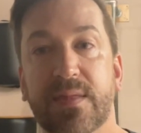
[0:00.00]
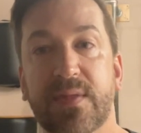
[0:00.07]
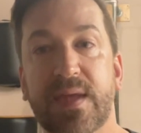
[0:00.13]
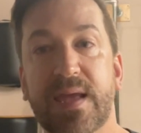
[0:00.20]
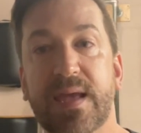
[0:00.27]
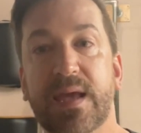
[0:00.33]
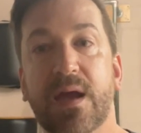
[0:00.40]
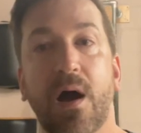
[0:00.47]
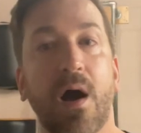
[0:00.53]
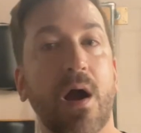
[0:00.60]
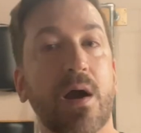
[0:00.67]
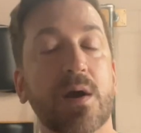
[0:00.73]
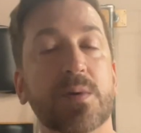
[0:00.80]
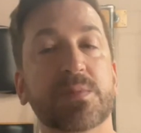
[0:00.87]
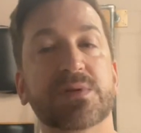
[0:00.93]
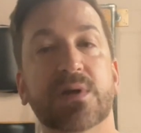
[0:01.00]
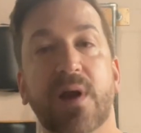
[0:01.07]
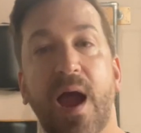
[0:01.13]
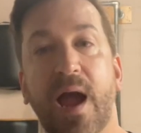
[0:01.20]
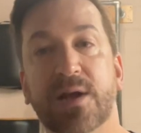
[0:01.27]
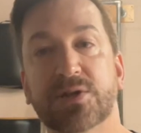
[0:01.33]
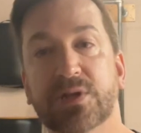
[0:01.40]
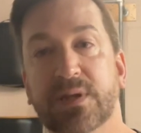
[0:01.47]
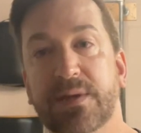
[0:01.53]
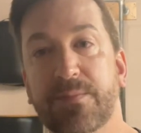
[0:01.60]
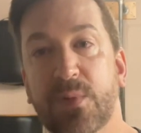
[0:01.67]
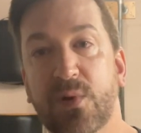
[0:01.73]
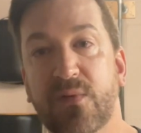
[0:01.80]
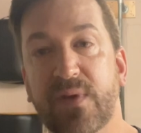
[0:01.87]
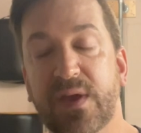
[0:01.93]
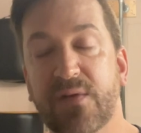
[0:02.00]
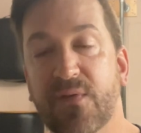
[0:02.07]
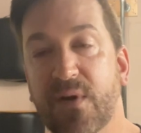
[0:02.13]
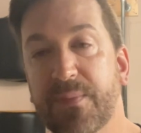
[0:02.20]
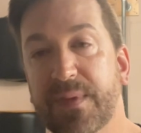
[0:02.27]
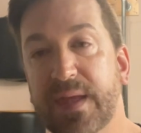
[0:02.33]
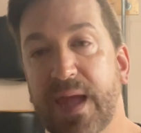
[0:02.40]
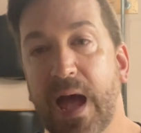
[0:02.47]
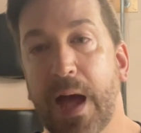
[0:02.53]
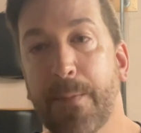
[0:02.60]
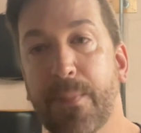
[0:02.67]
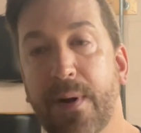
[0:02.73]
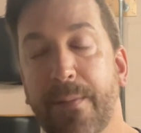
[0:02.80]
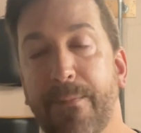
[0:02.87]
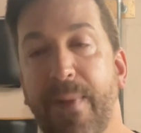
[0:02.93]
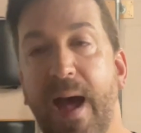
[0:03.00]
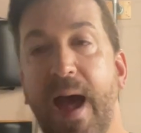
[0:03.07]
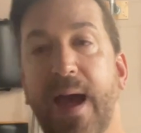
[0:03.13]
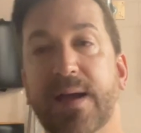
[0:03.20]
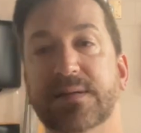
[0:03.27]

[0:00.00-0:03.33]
the arms are actually moving from the upper back.